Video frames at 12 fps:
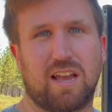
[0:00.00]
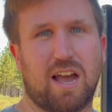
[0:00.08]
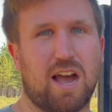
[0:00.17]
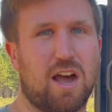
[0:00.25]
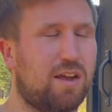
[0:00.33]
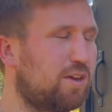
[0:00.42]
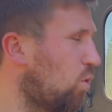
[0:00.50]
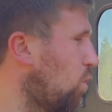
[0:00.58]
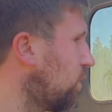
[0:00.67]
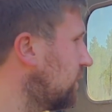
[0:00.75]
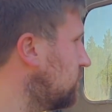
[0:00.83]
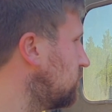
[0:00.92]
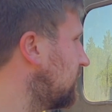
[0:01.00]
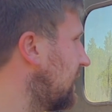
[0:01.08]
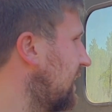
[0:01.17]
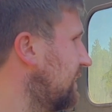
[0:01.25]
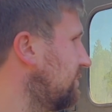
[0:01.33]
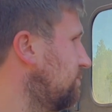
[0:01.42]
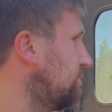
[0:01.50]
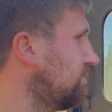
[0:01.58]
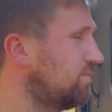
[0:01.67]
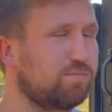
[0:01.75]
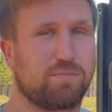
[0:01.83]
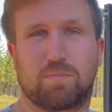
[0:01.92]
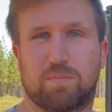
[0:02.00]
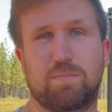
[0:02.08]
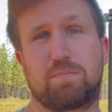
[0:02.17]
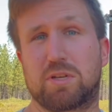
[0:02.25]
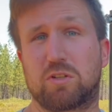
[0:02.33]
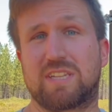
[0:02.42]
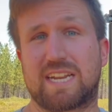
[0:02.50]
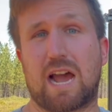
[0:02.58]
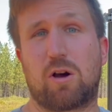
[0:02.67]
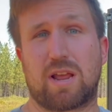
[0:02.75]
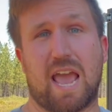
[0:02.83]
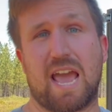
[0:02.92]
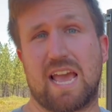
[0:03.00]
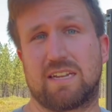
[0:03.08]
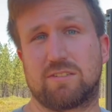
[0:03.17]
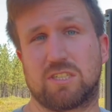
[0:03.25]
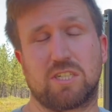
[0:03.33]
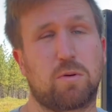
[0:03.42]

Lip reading: or you can build it out and